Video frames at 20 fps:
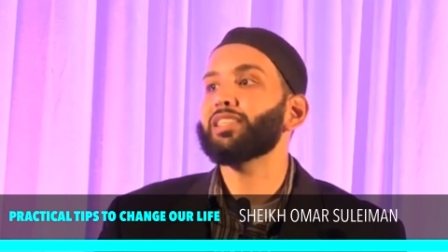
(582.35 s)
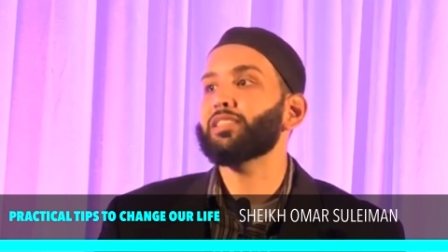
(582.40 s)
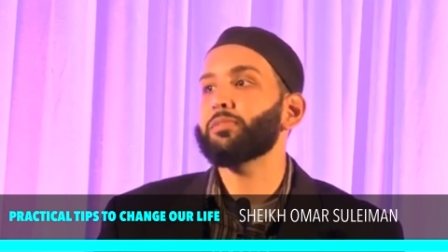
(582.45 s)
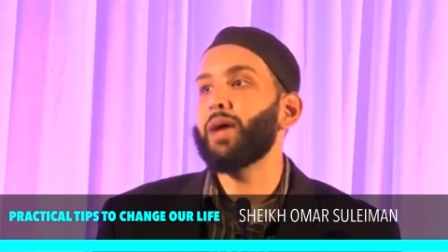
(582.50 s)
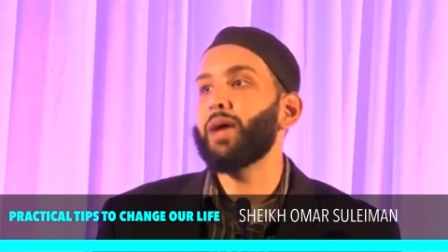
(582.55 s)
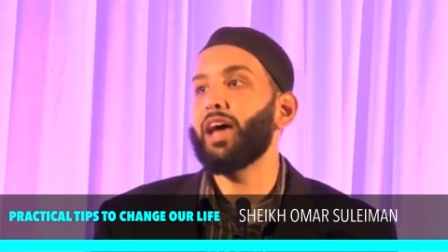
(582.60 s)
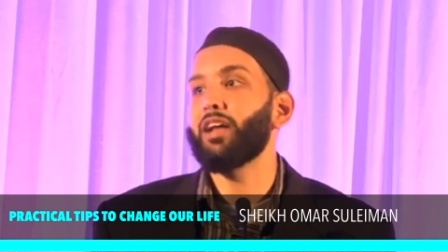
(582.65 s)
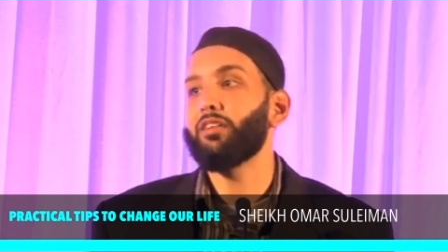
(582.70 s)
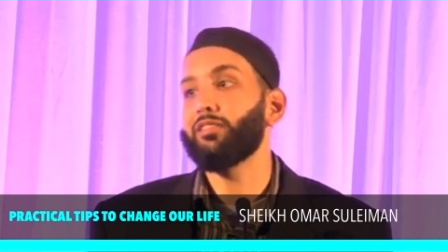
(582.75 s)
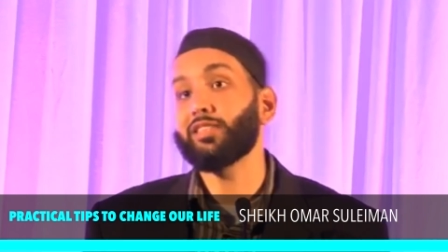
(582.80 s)

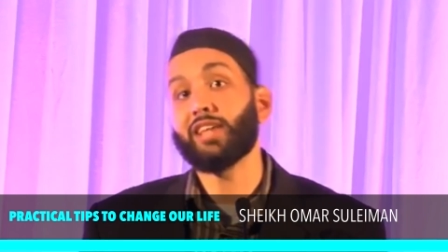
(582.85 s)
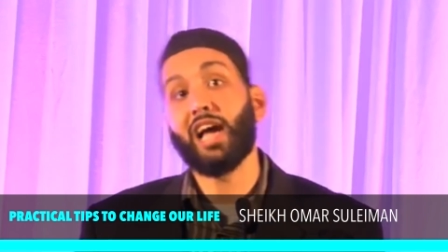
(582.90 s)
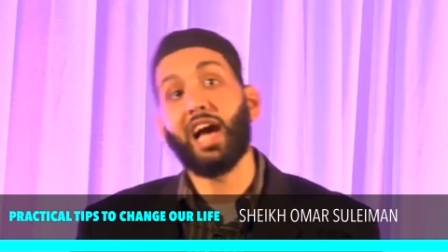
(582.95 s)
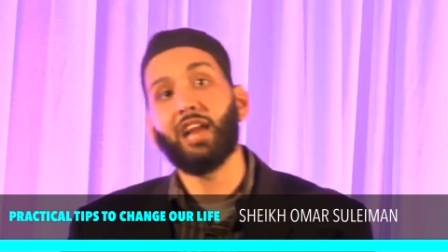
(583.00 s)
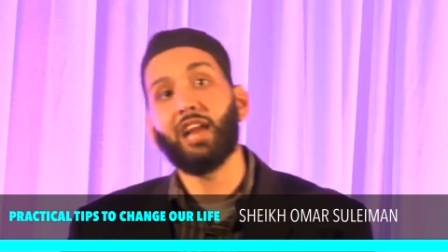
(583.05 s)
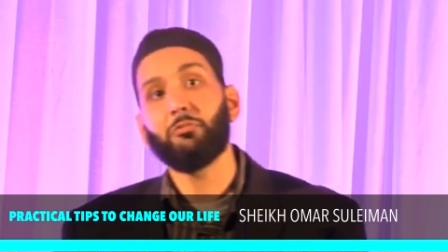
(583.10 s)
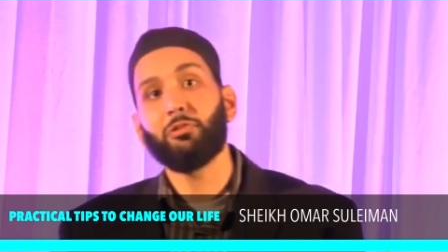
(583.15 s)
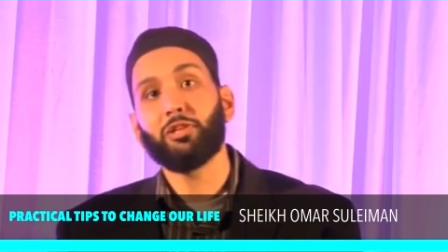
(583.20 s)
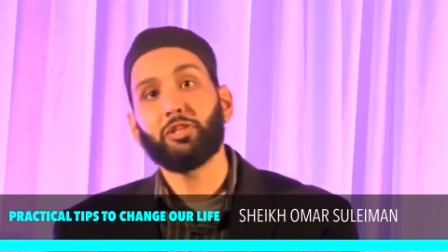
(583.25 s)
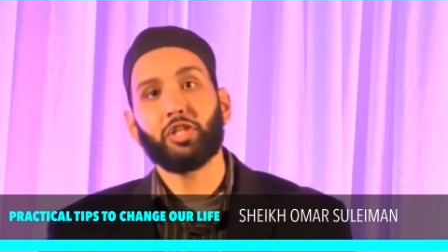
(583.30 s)
subhanahu wa
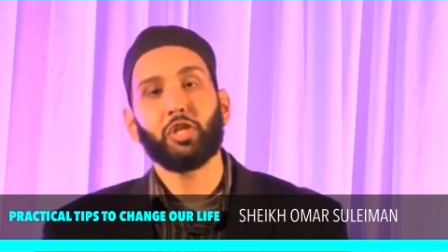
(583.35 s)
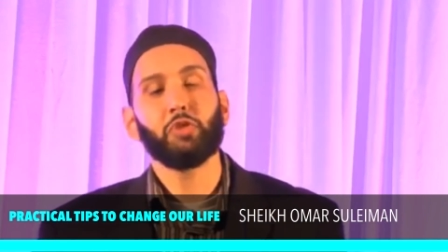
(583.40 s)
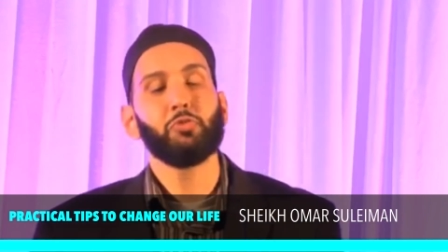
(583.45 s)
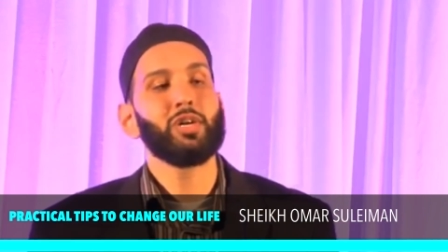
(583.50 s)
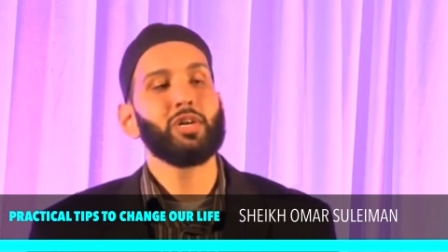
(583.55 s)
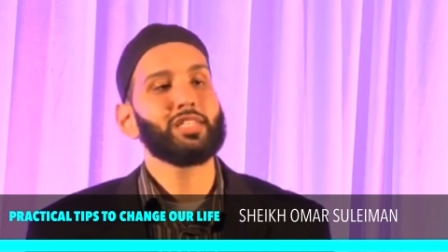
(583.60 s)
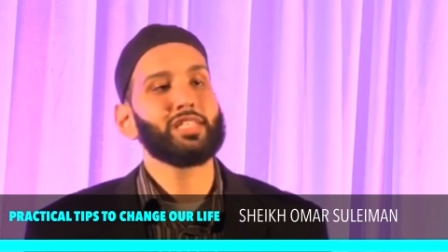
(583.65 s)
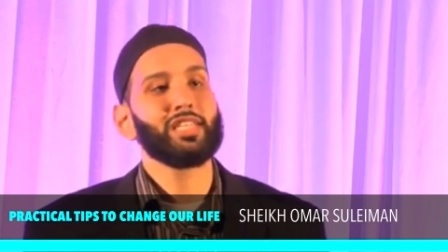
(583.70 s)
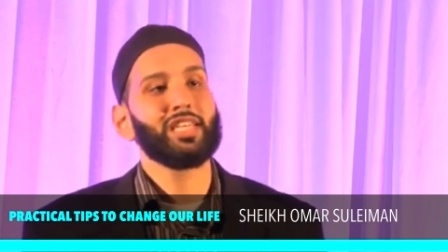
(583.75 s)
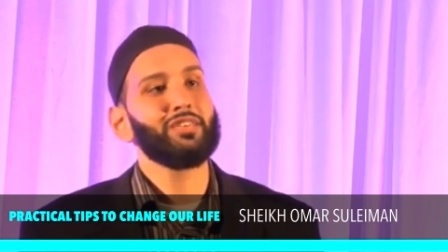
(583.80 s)
ta'ala what you
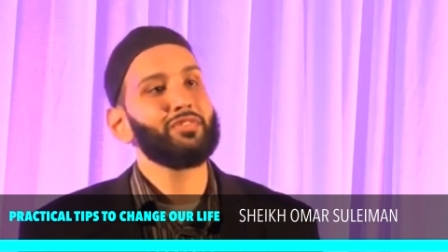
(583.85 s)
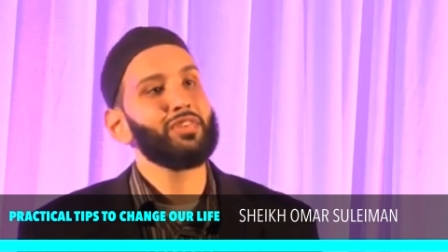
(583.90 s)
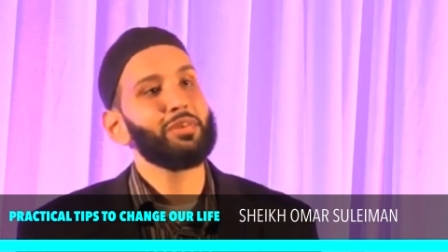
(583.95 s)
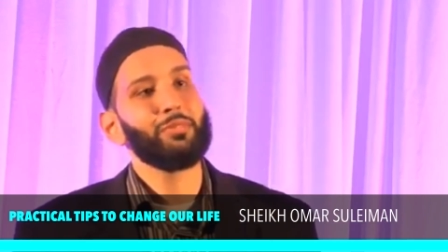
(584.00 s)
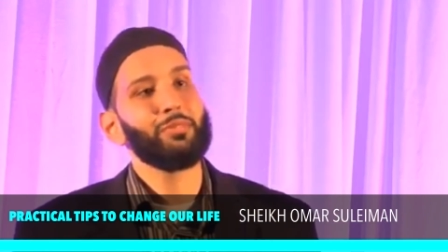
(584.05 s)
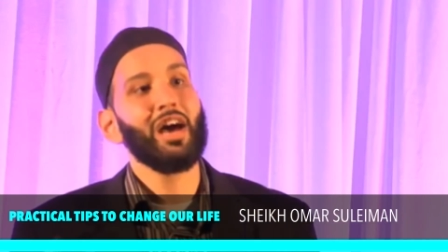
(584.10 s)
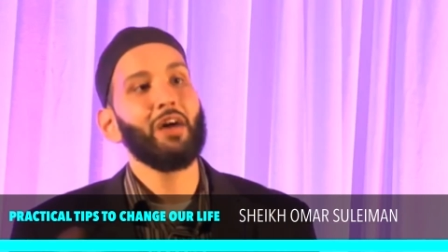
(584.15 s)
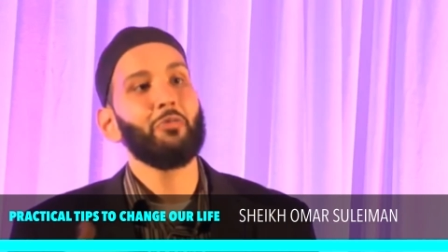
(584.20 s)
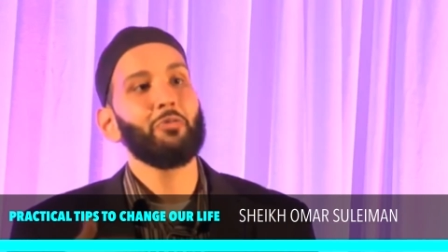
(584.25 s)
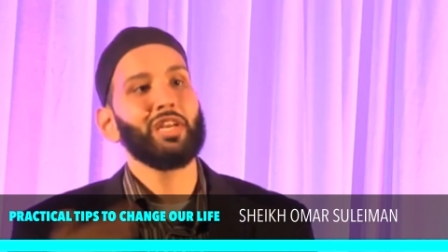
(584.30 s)
want to give
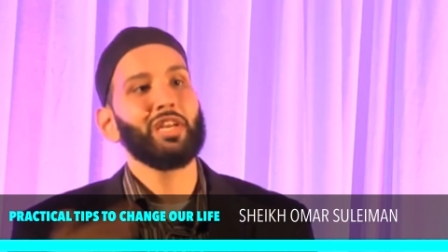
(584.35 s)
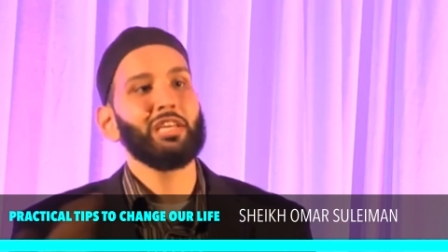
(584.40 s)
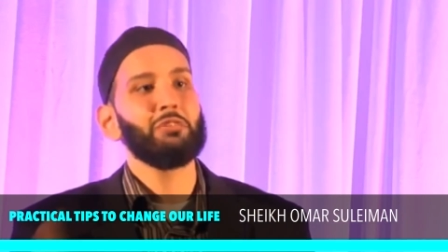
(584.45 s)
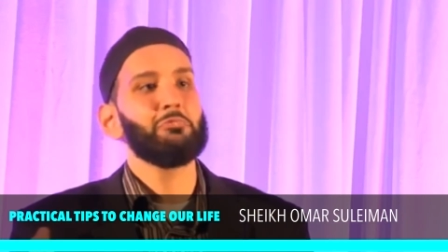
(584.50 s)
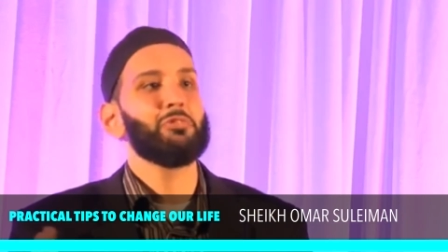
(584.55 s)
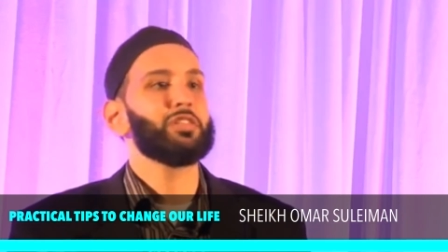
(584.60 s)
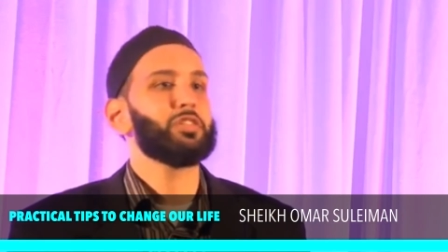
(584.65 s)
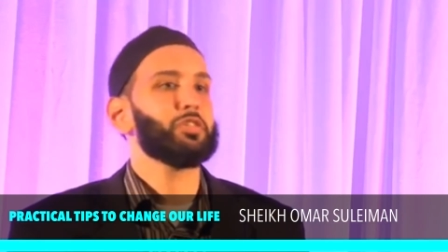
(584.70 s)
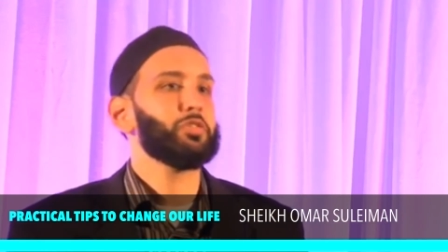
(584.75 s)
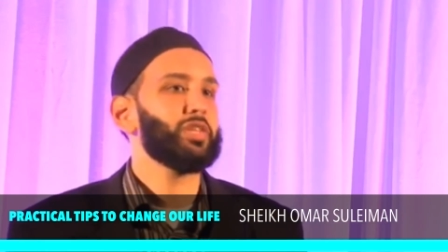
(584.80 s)
Him, not what He
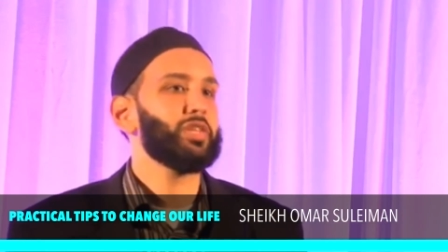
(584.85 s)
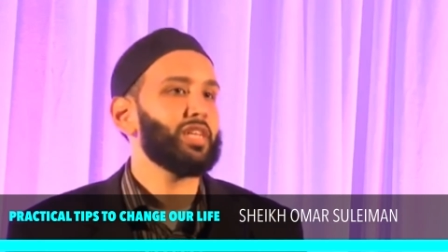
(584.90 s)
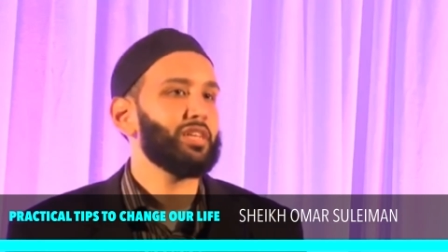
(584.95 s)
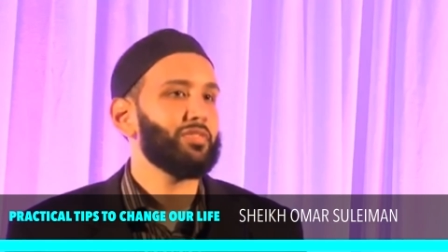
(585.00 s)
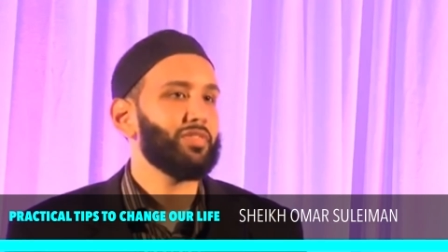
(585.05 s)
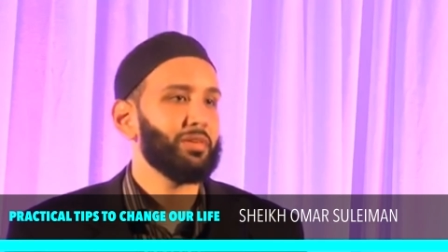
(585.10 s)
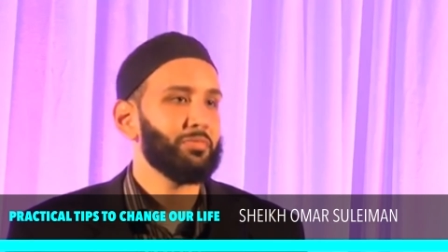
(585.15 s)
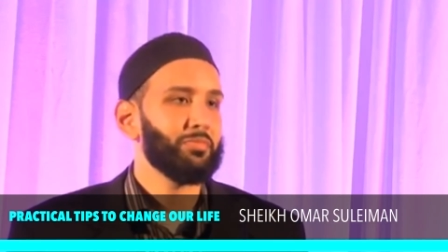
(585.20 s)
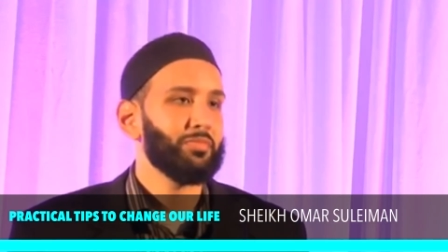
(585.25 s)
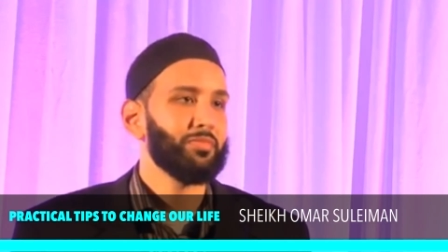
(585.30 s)
wants you to
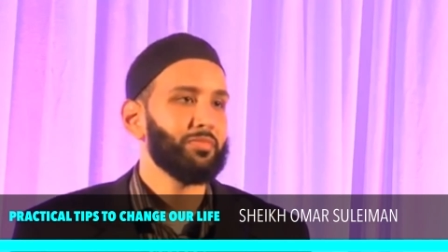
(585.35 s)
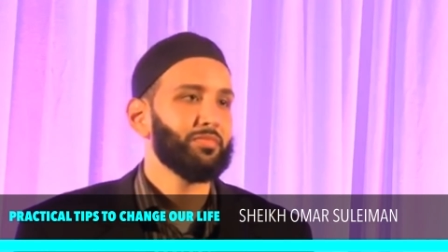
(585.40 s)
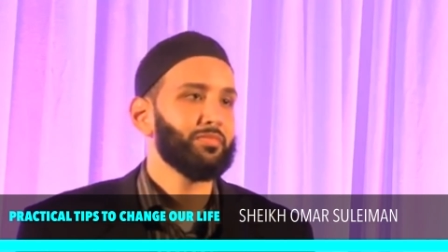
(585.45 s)
give Him.